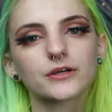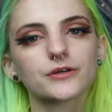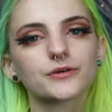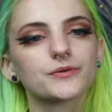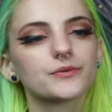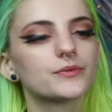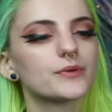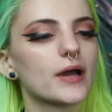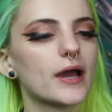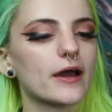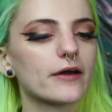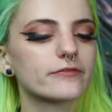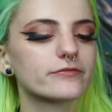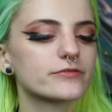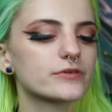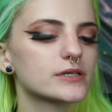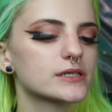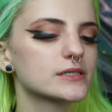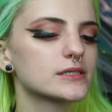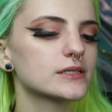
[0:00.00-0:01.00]
you have
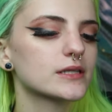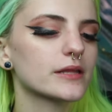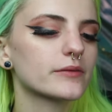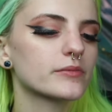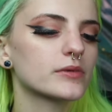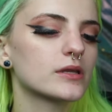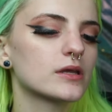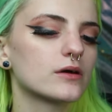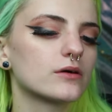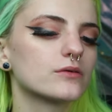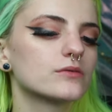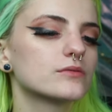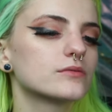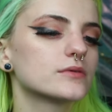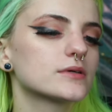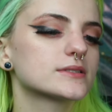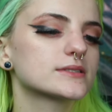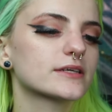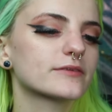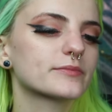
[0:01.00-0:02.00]
one, let me know,
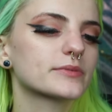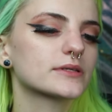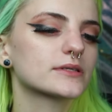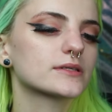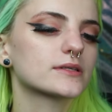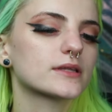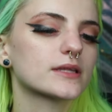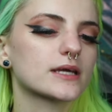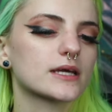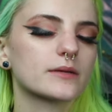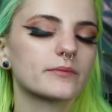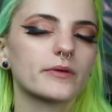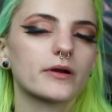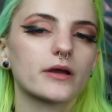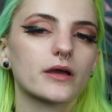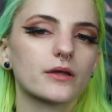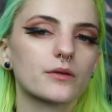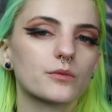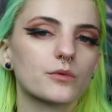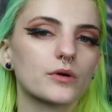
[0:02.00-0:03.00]
because I've been thinking about
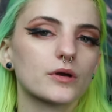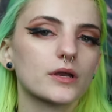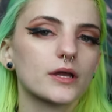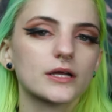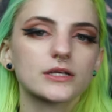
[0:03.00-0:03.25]
getting one.